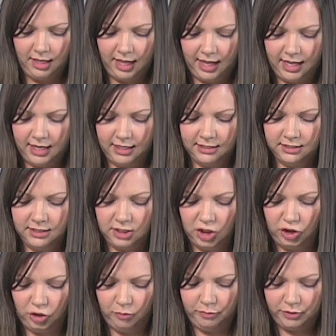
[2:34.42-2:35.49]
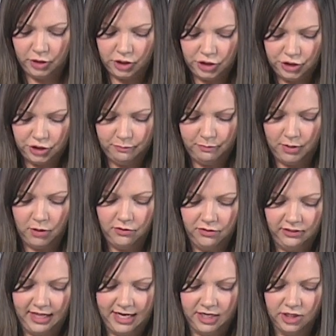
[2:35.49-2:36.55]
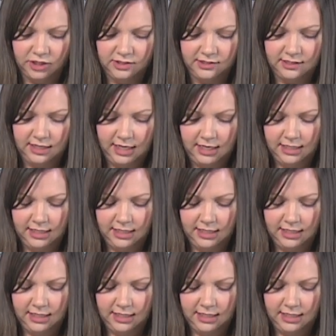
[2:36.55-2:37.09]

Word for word: and you push both layers